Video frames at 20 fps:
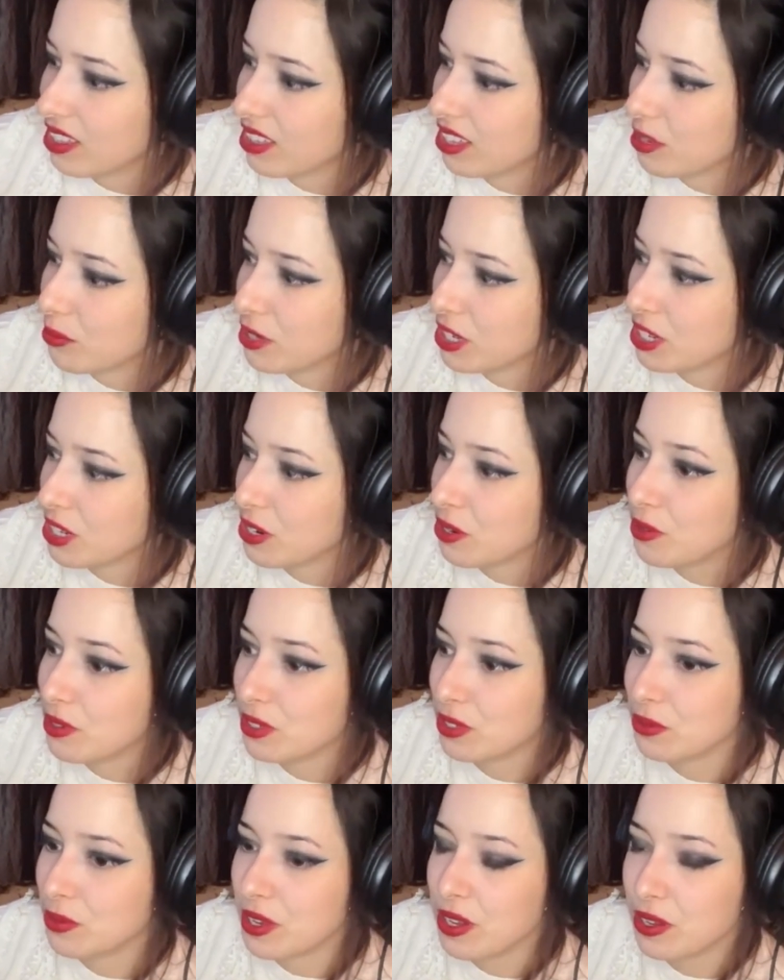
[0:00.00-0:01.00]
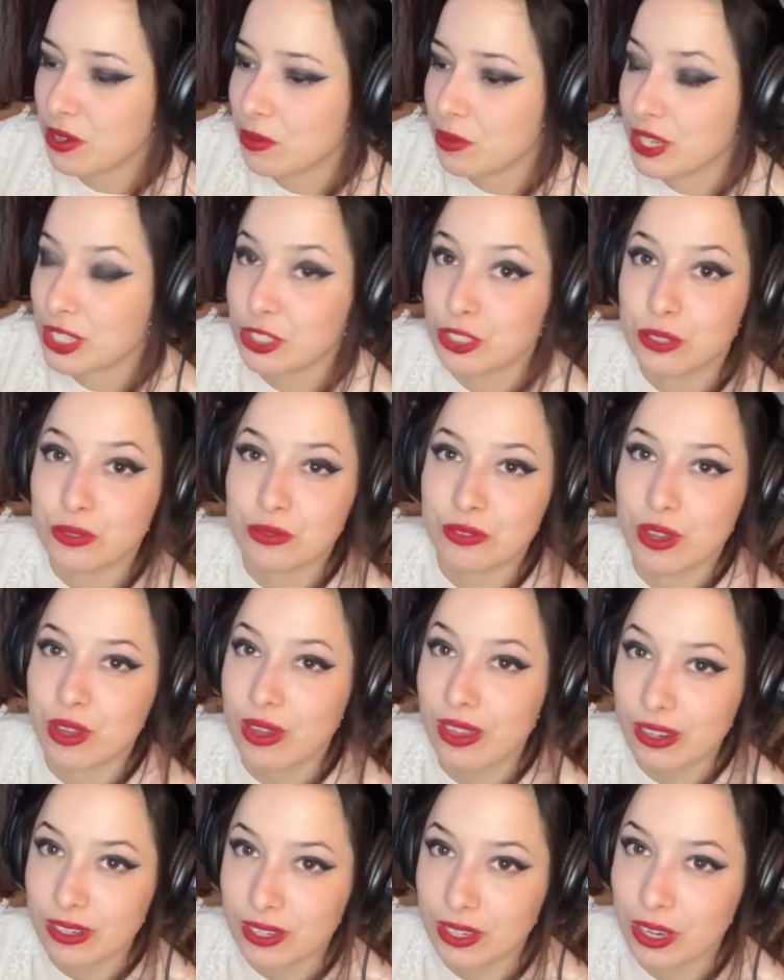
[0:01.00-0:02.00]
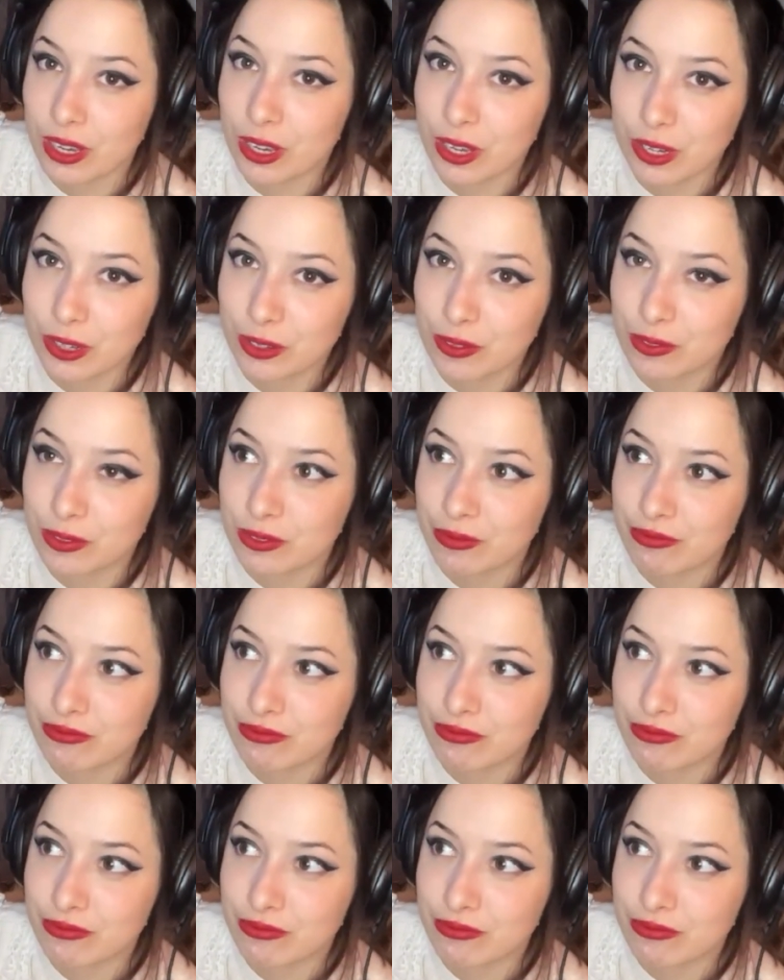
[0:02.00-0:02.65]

let me know as well what you thought of